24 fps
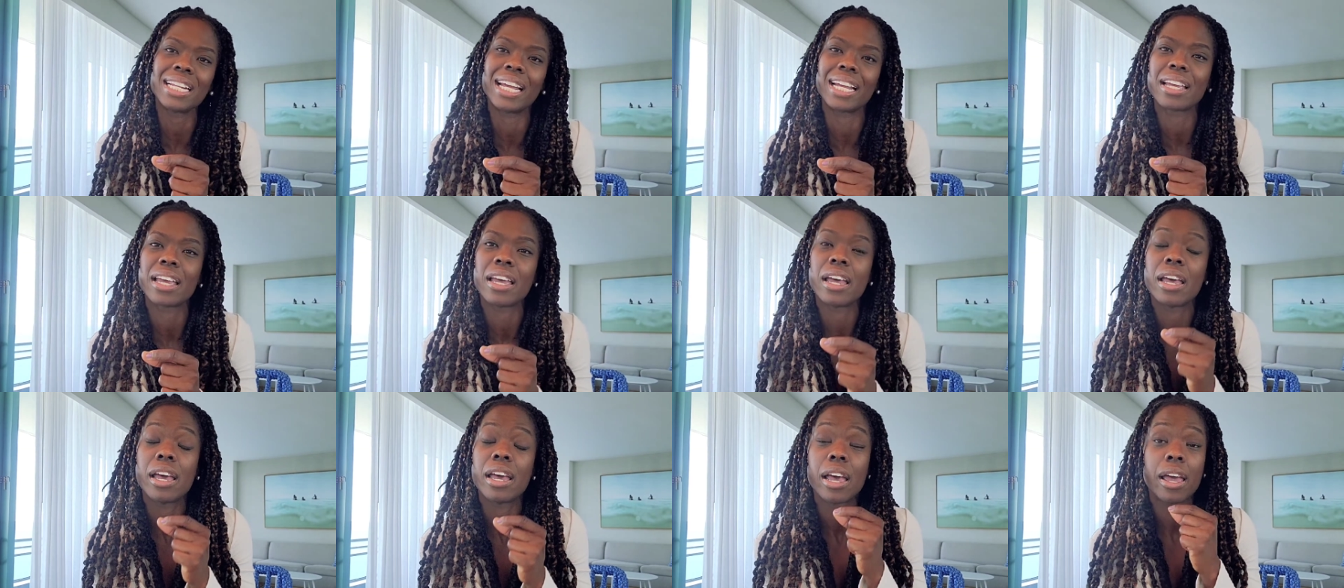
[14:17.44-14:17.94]
like
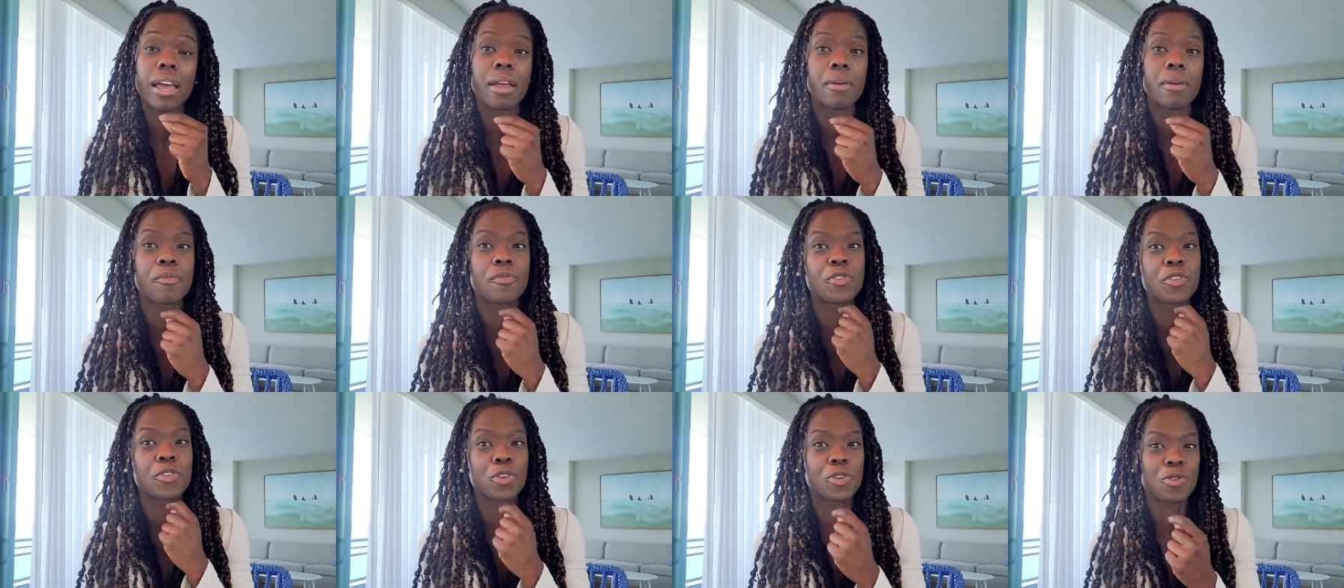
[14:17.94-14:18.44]
if
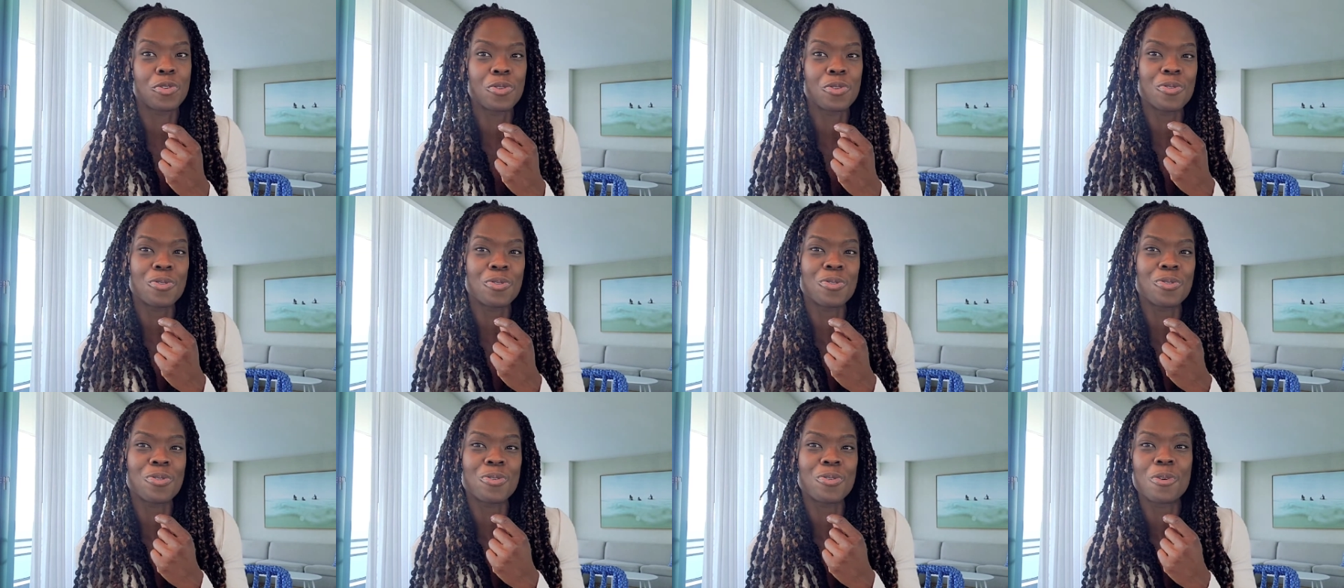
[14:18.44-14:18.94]
you
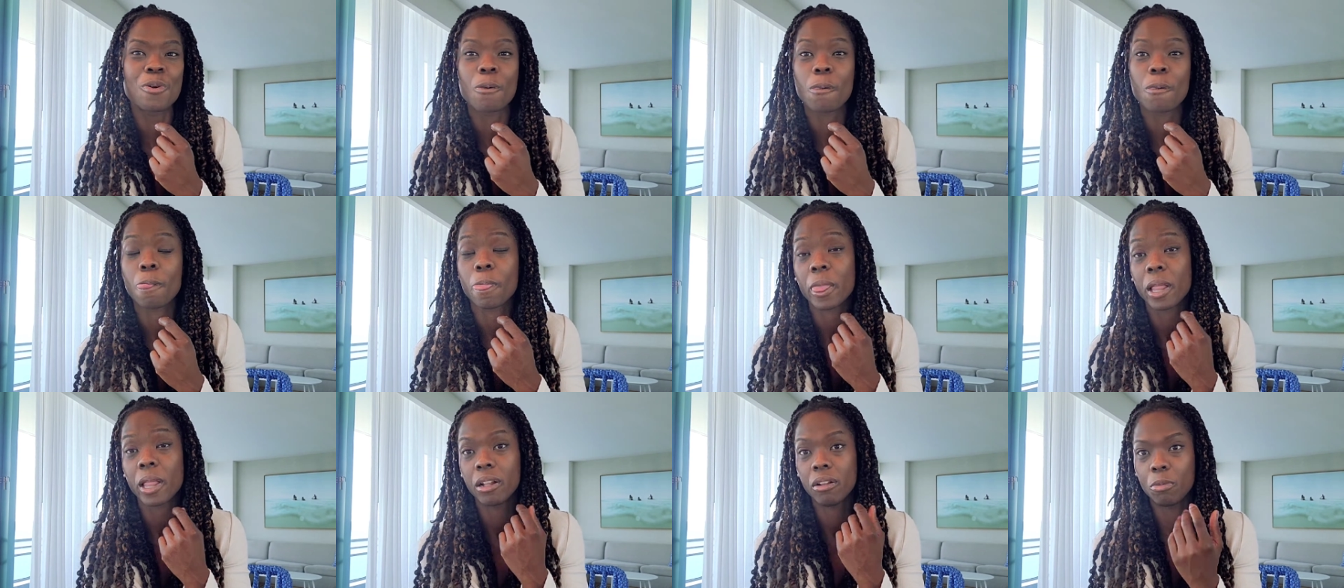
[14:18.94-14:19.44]

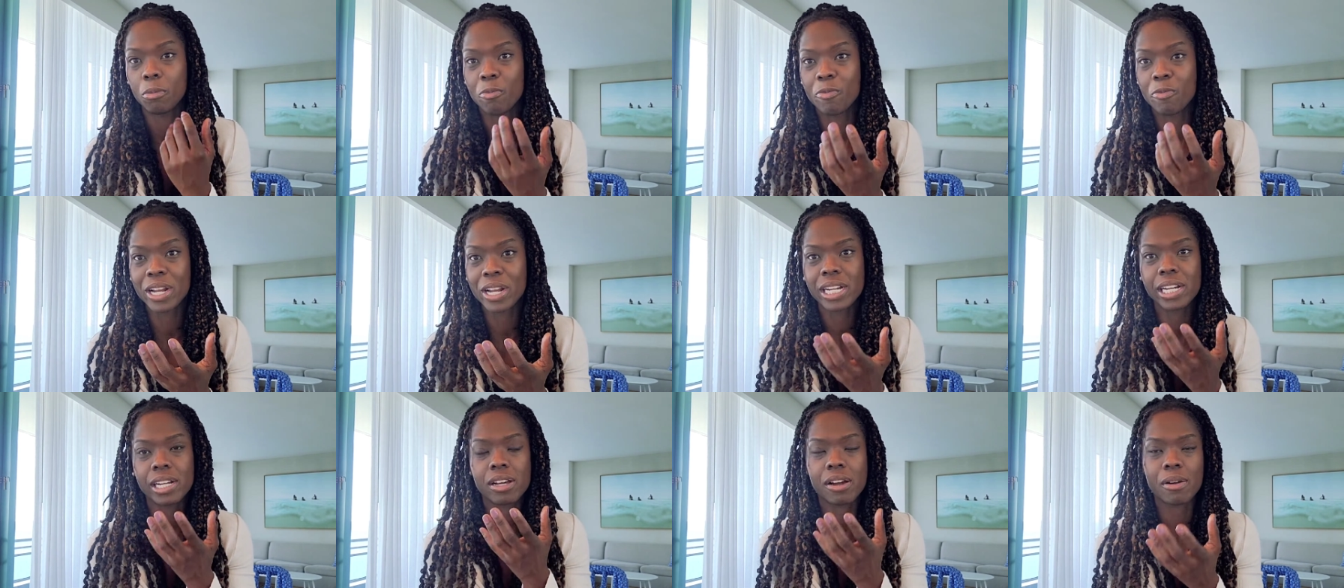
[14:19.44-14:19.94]

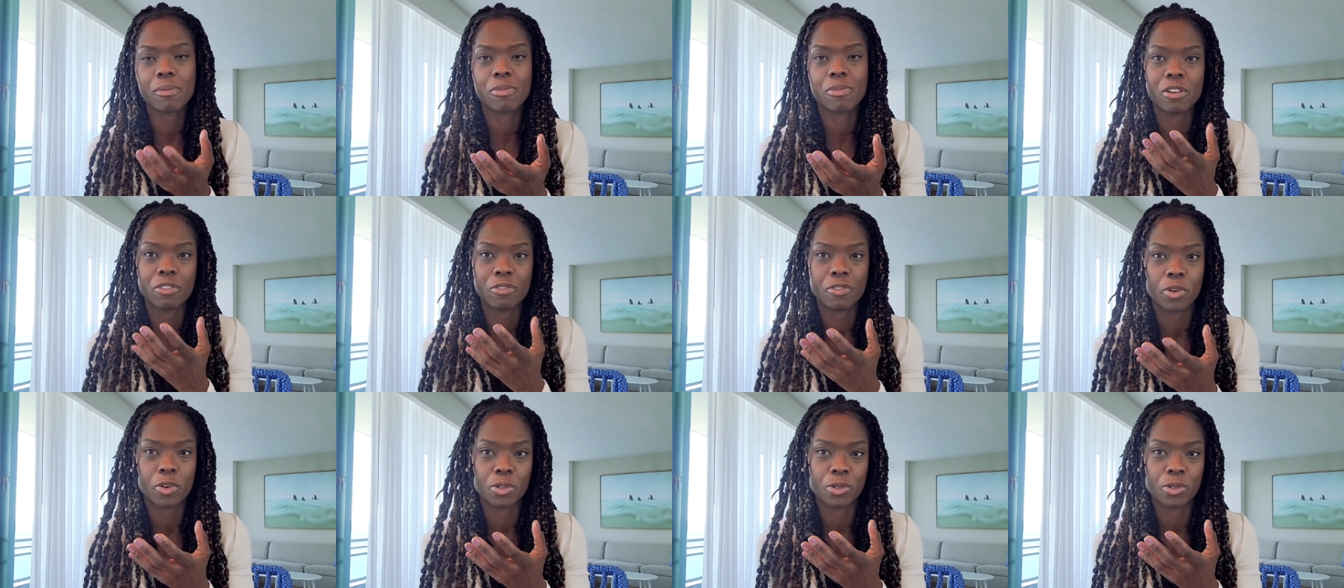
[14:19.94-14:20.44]
really love your
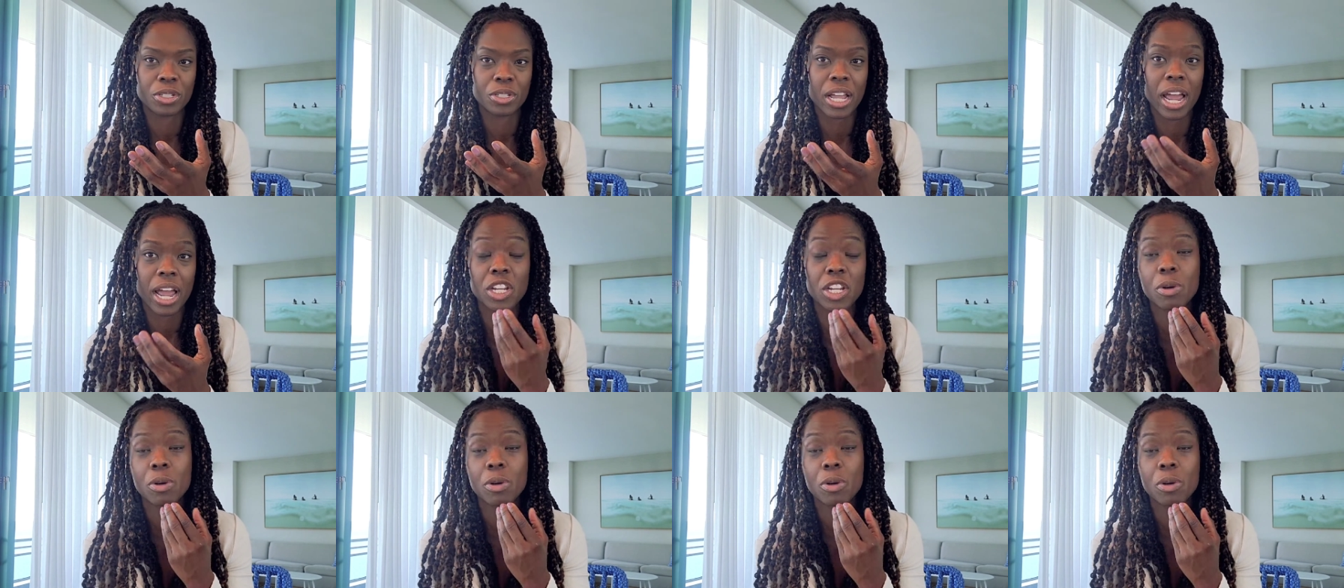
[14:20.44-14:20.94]
photos
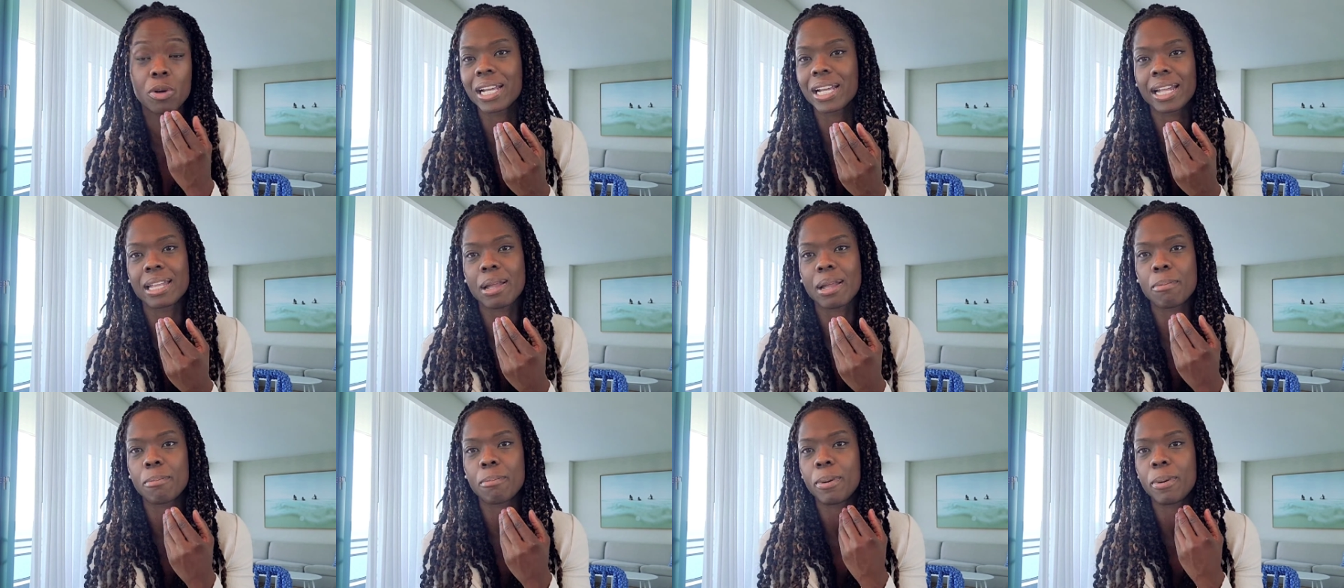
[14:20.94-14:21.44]
and you want to
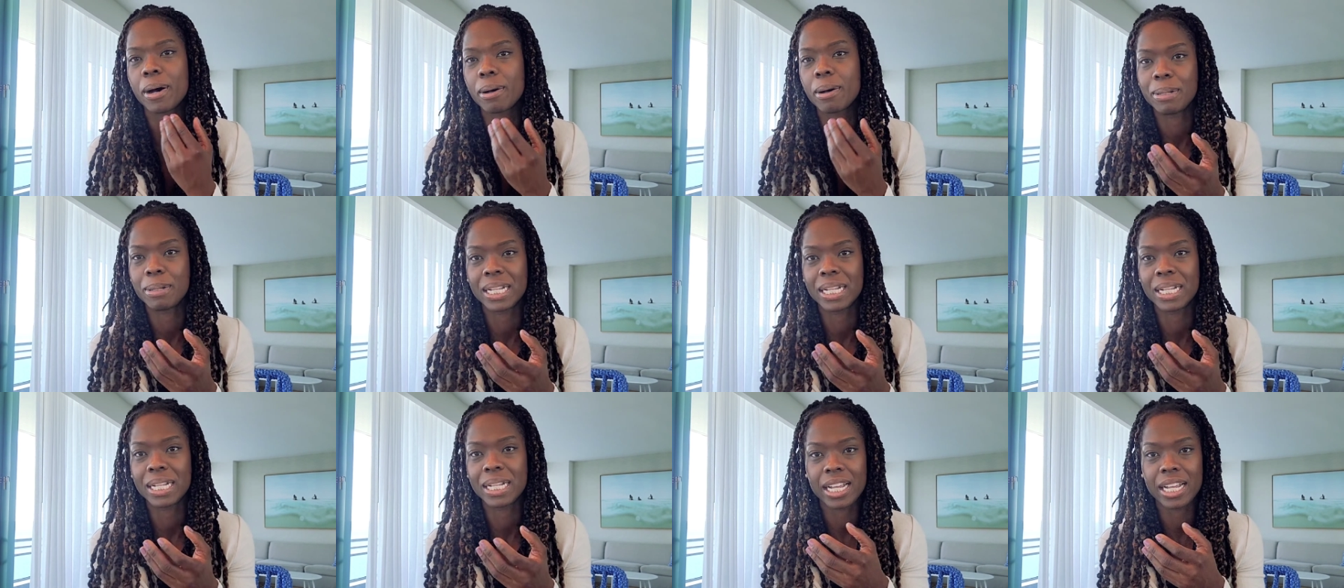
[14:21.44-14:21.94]
get them
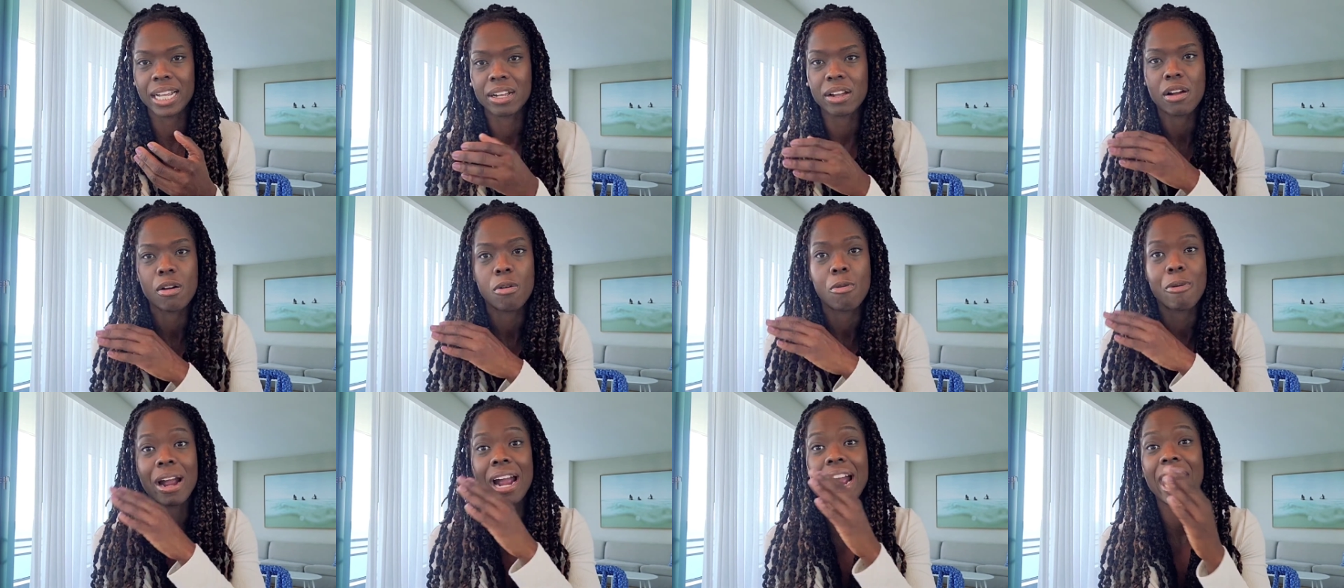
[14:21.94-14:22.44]
published,
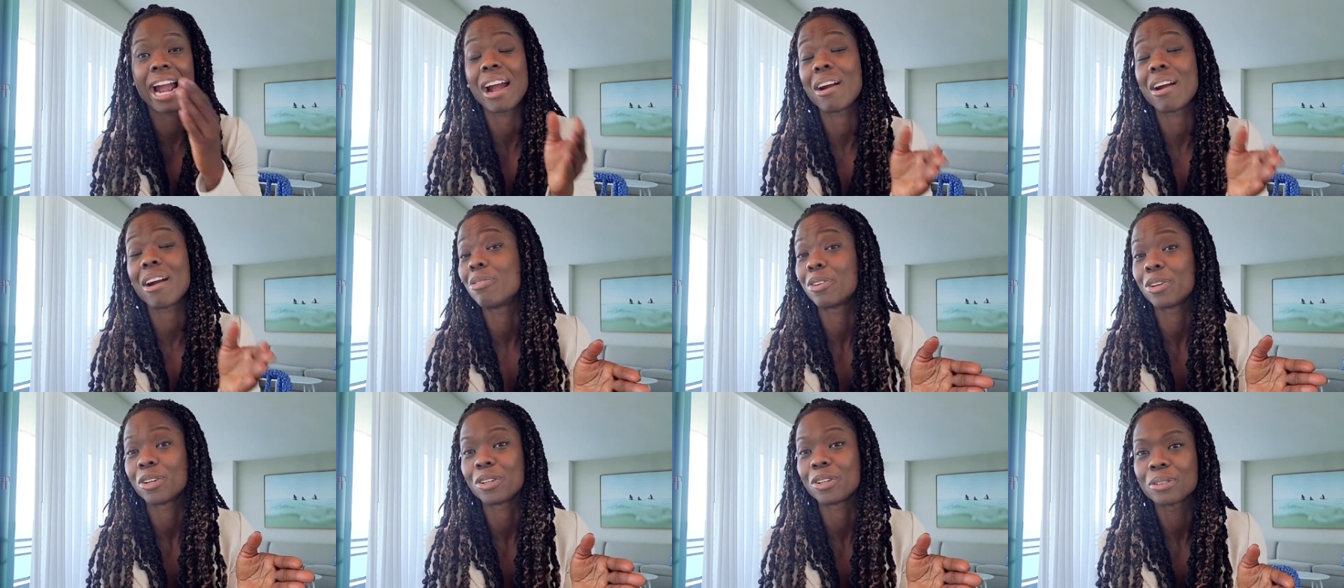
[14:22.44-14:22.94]
like
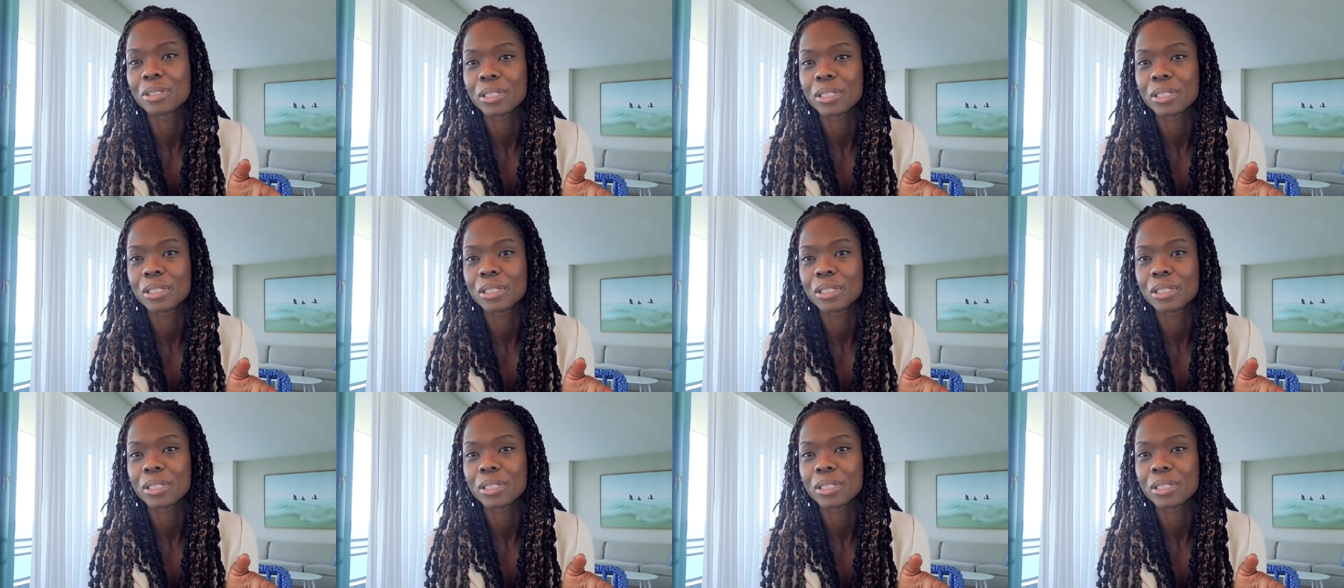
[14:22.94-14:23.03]
wherever,